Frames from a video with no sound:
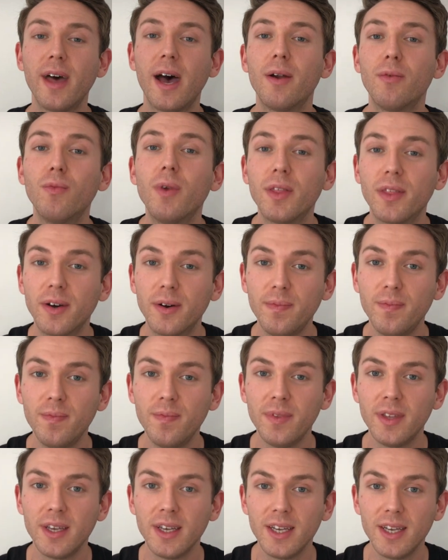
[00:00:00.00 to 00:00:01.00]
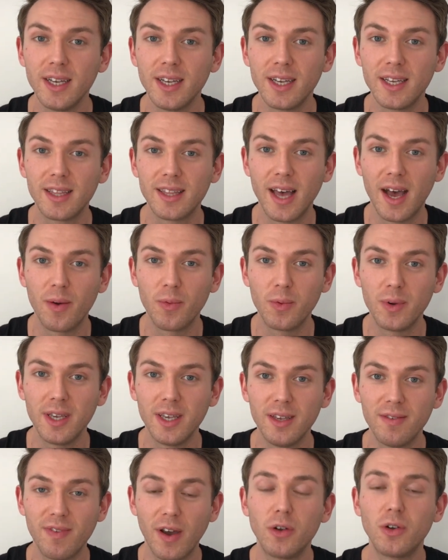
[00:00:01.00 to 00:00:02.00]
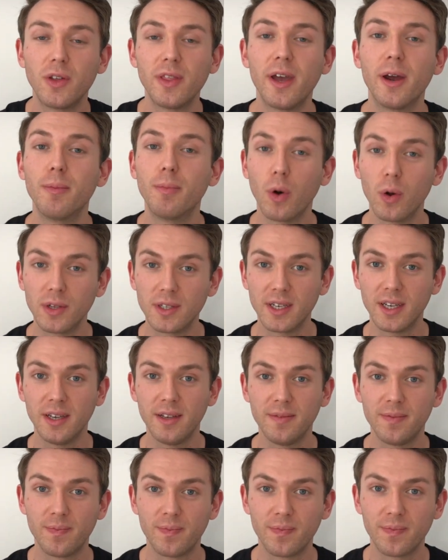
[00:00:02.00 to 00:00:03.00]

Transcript: that rhythm that we found on their body.